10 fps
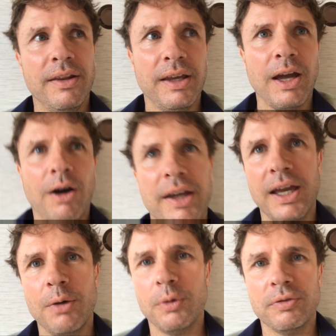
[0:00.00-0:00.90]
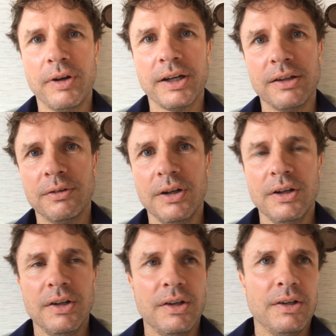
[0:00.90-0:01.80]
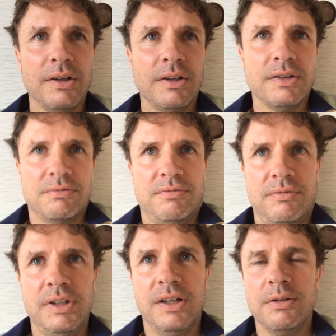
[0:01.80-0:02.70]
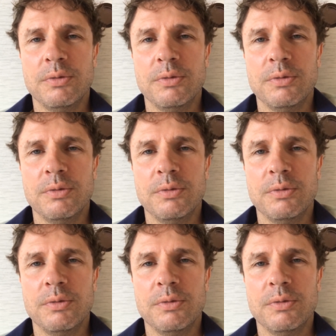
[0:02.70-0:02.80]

They go, okay, well, fucking, you know,